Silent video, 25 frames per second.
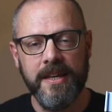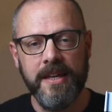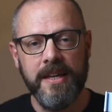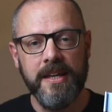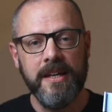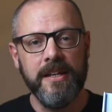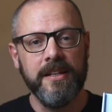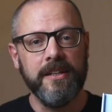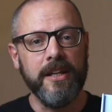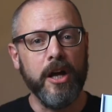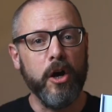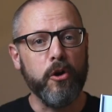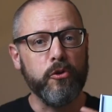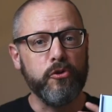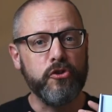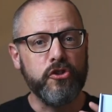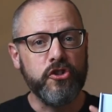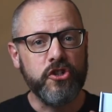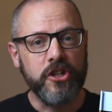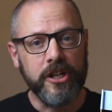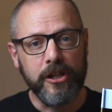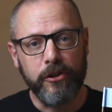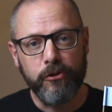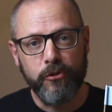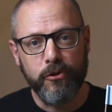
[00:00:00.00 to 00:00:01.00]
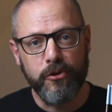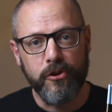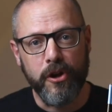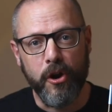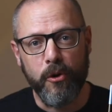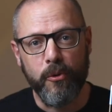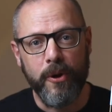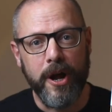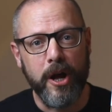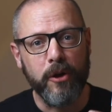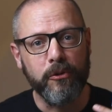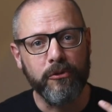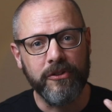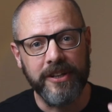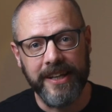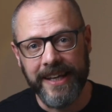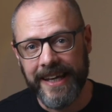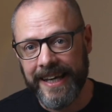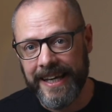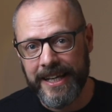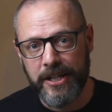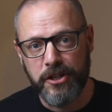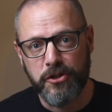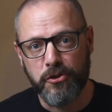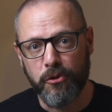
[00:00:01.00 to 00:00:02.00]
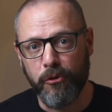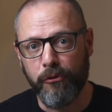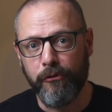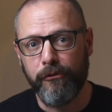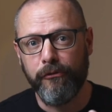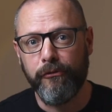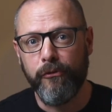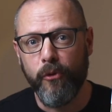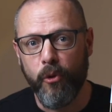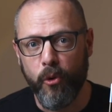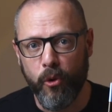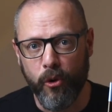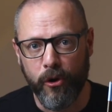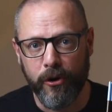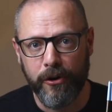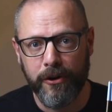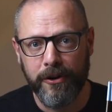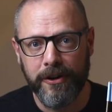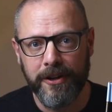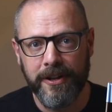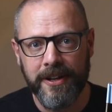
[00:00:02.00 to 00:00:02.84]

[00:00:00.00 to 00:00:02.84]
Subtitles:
Now, children around the age of 4